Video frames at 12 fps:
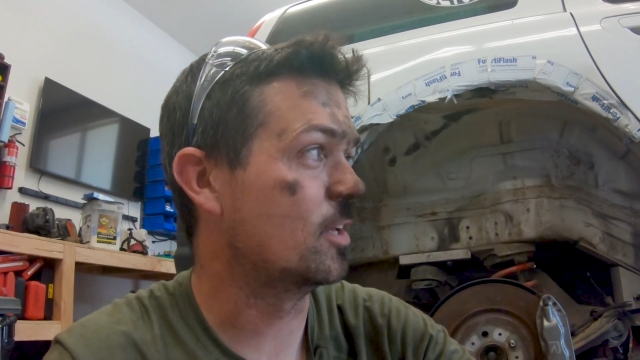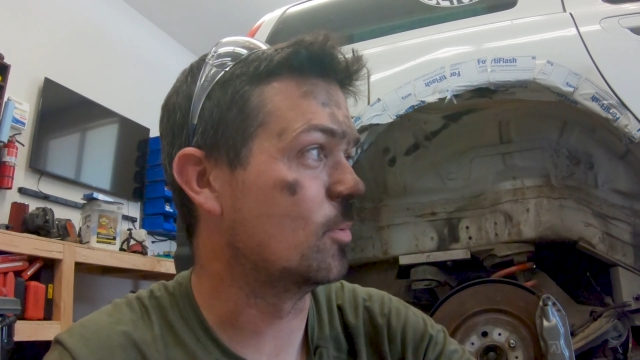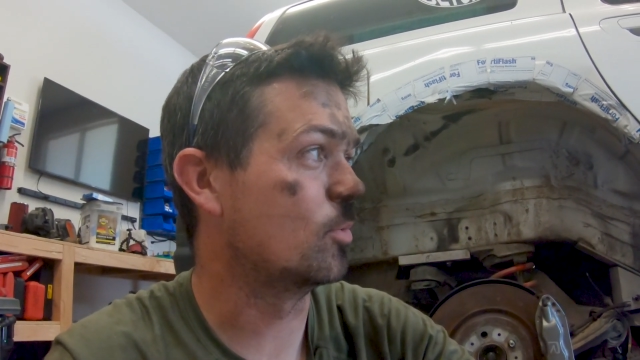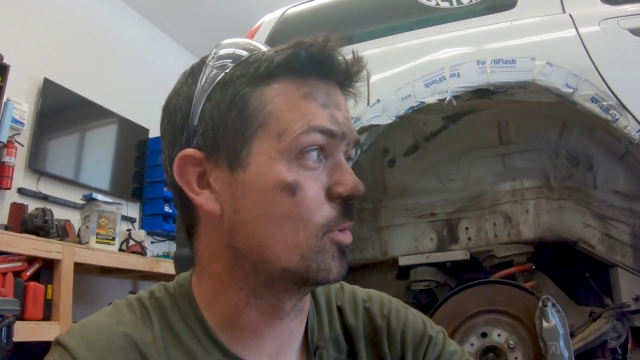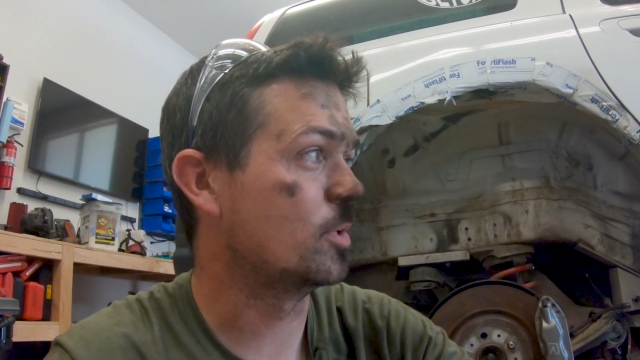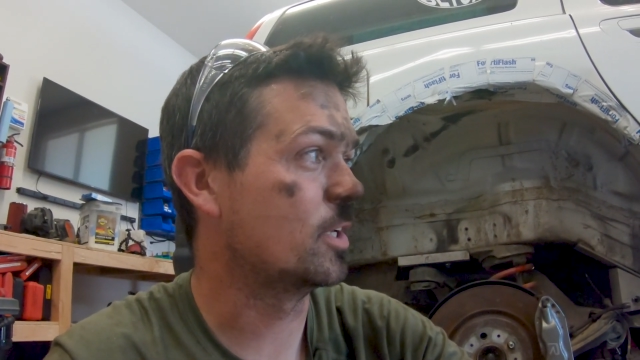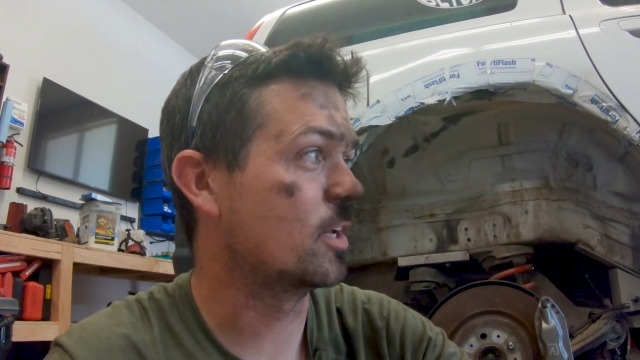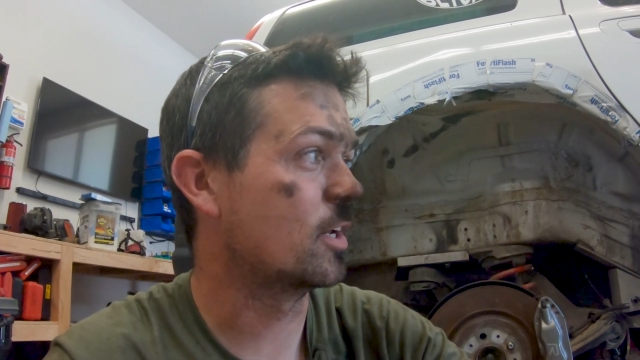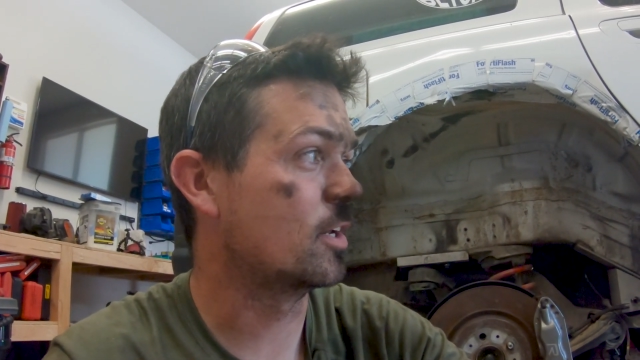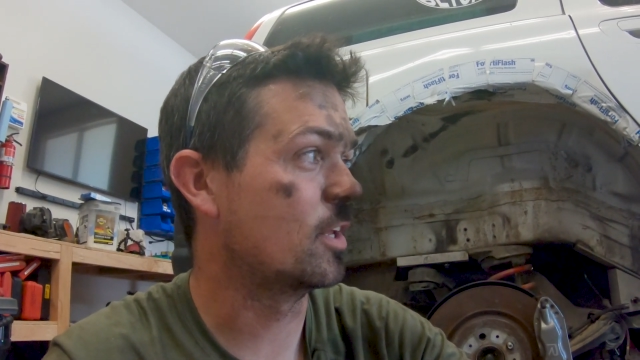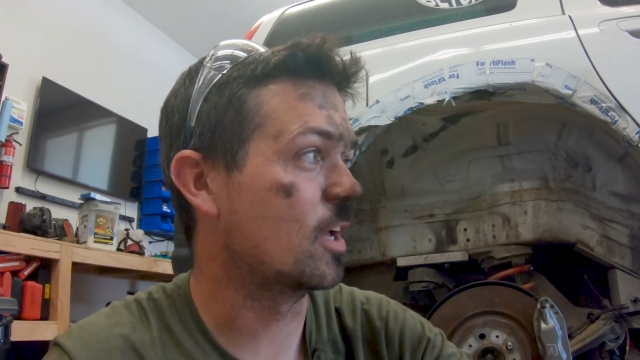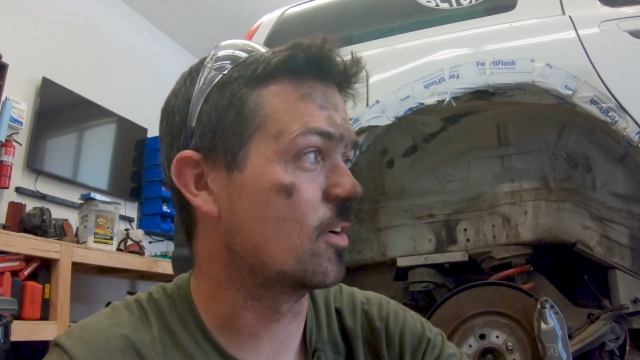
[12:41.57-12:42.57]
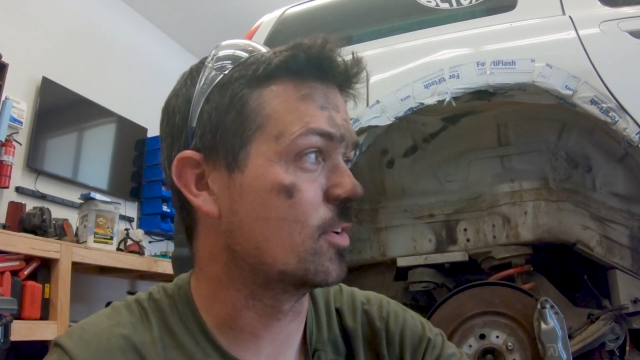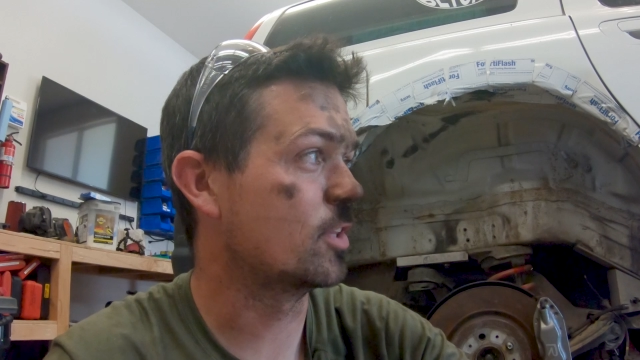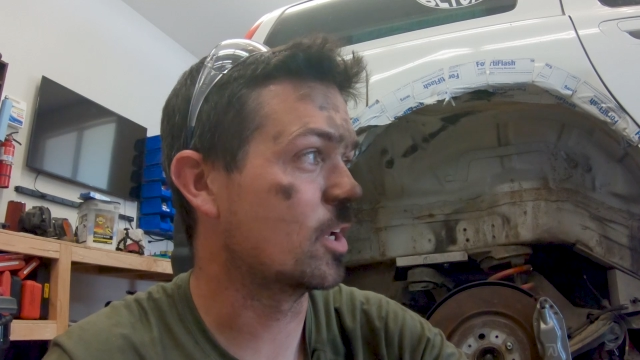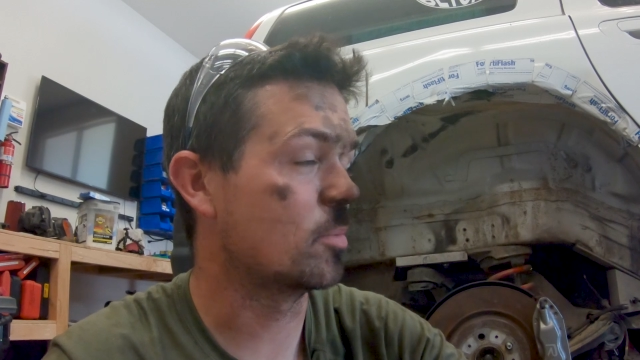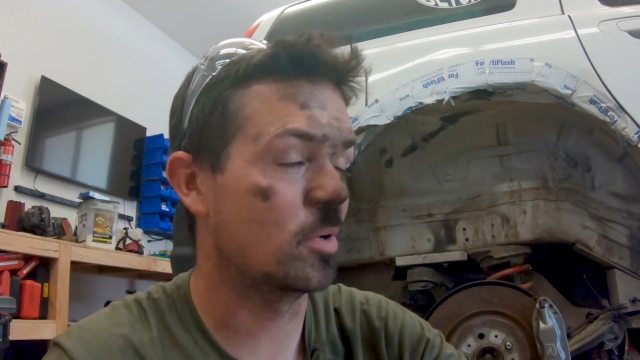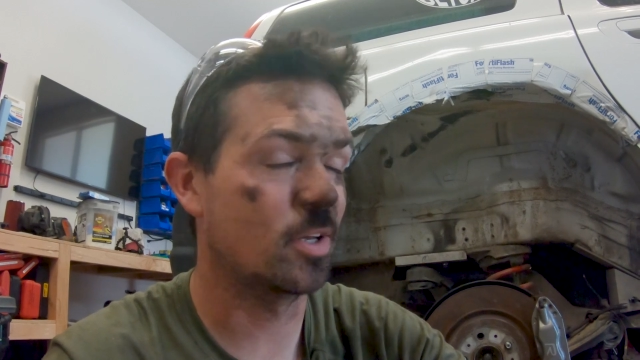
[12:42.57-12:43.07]
it will be getting
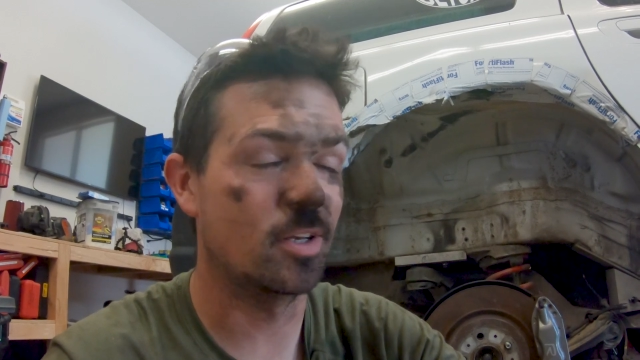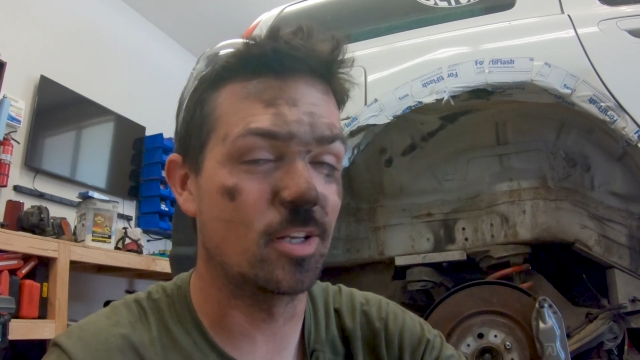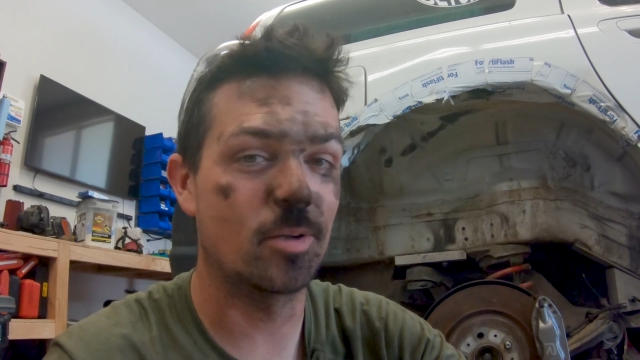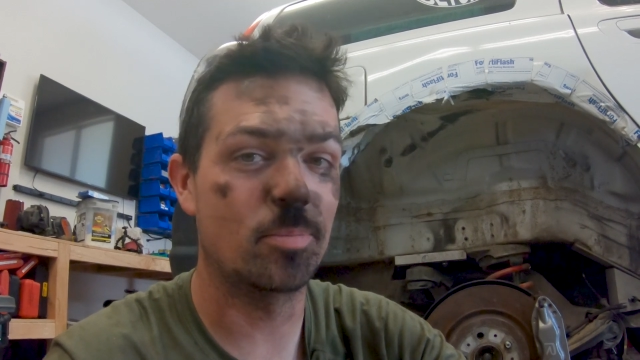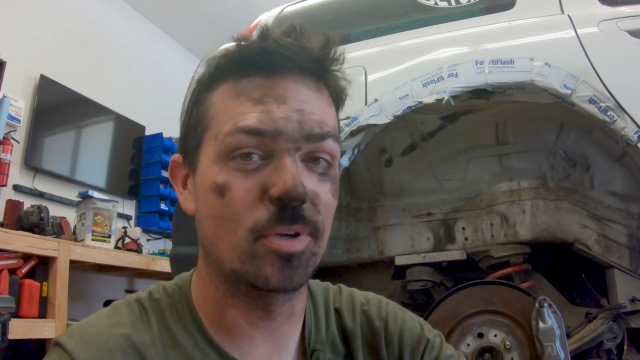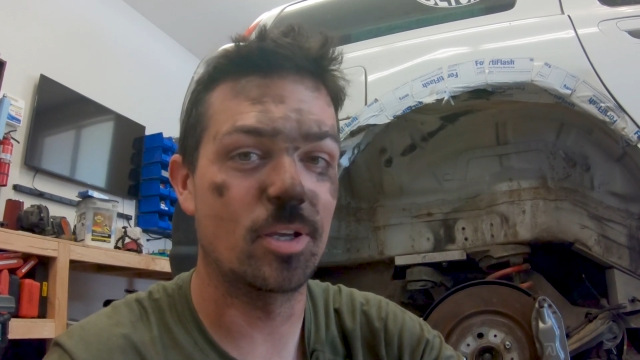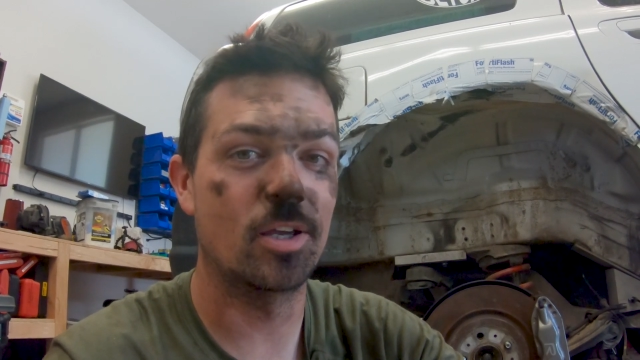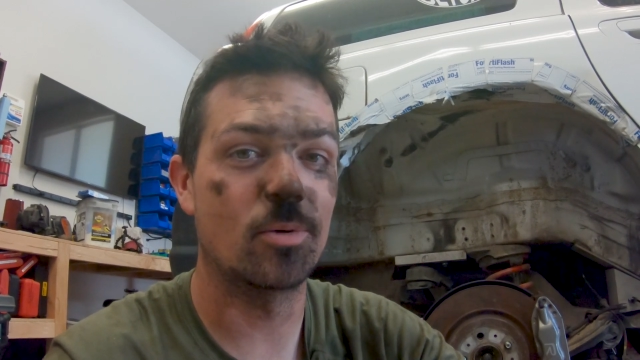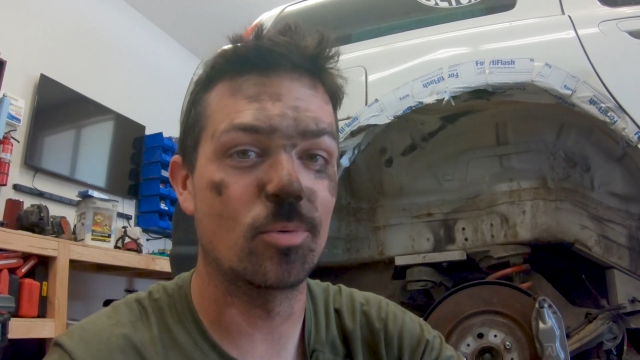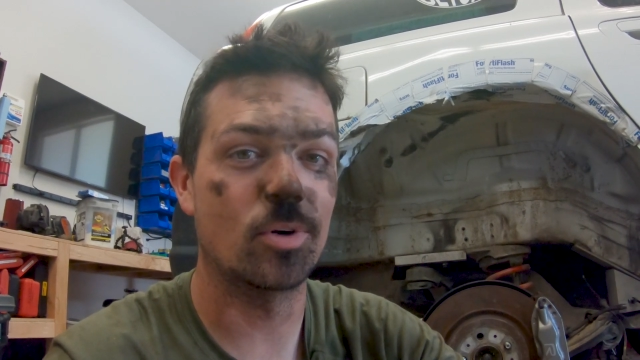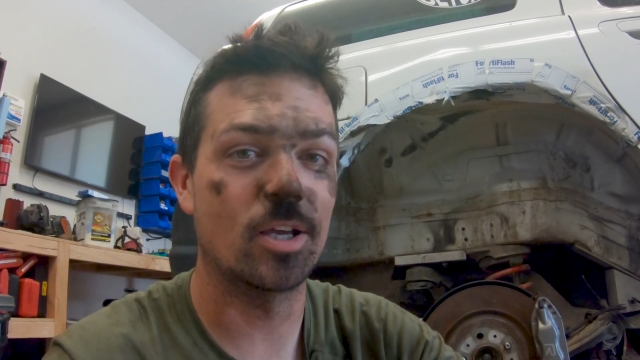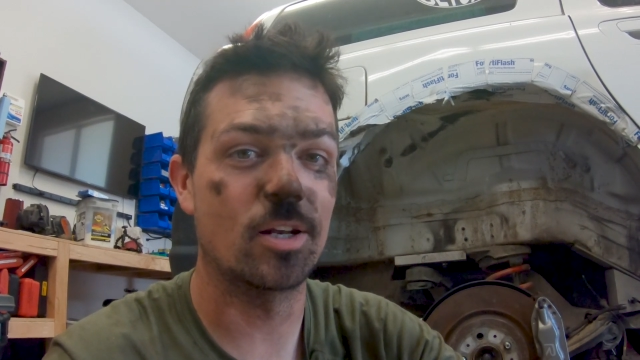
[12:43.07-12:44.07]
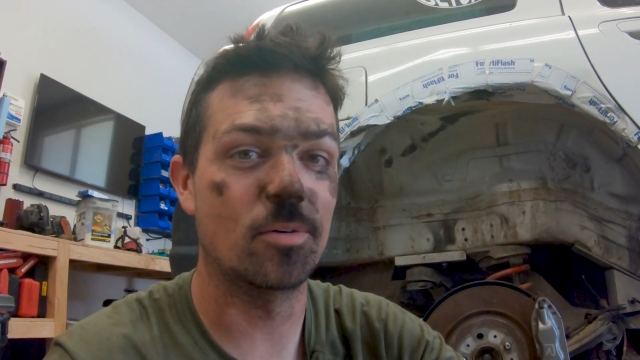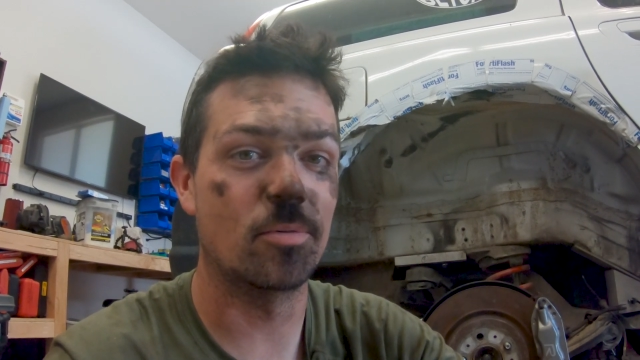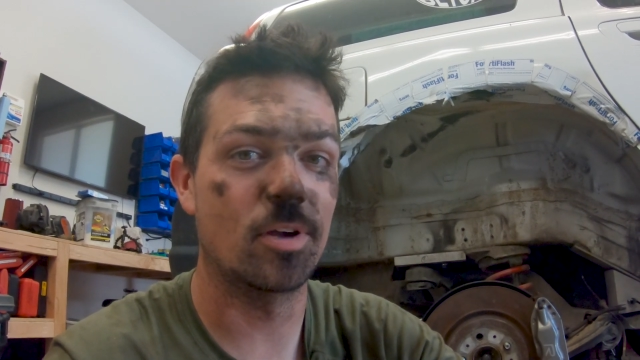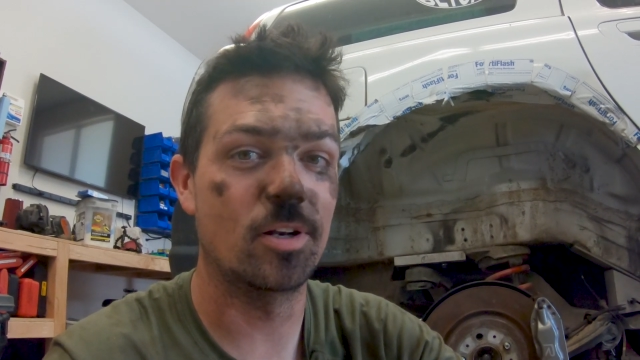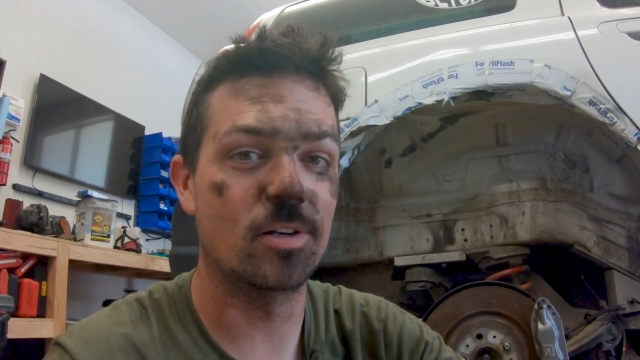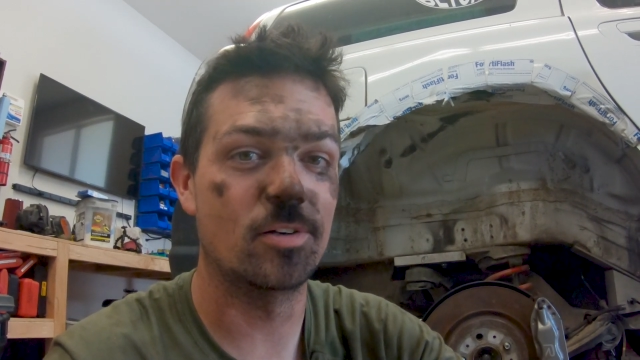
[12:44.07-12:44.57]
everything buttoned up, and we'll get it
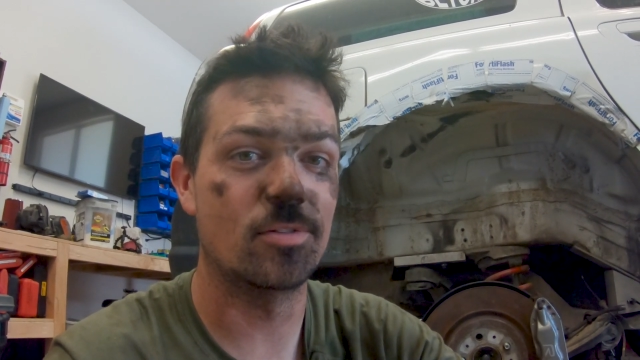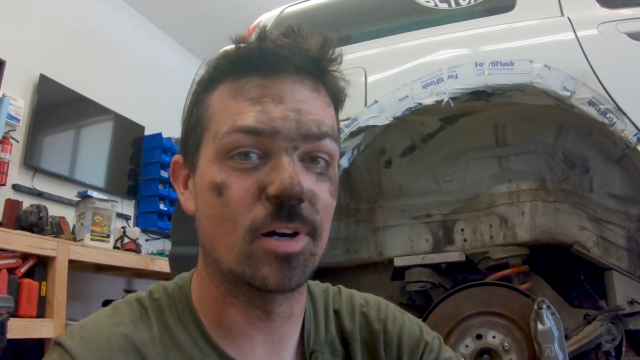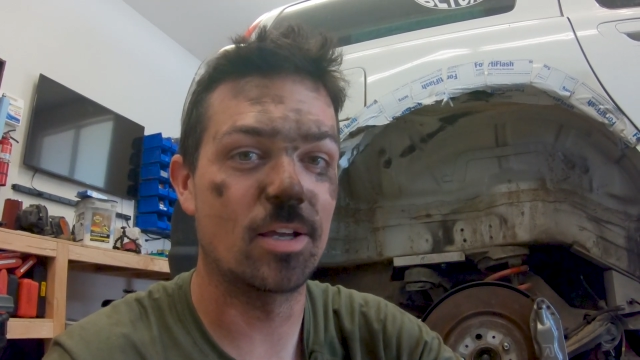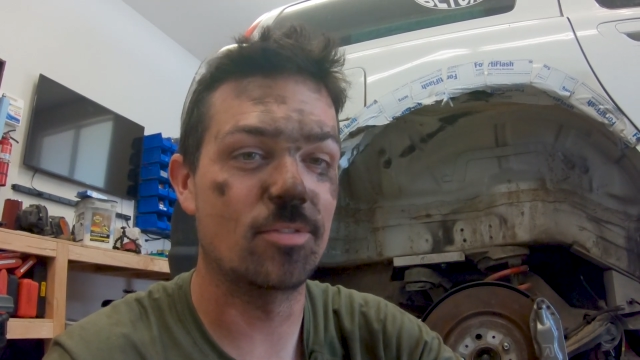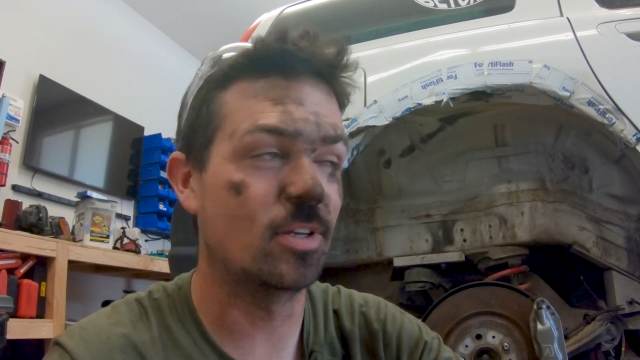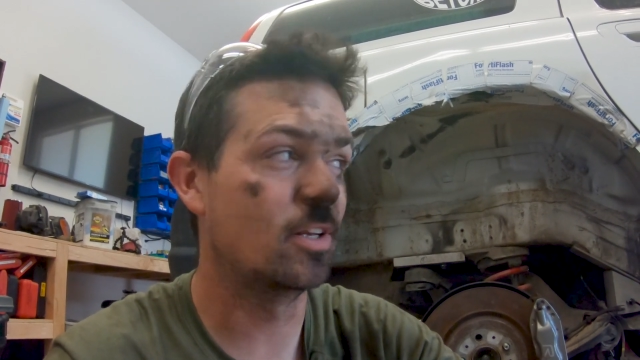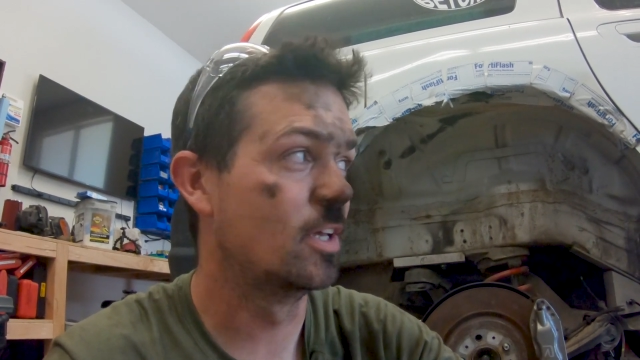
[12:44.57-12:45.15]
running and driving.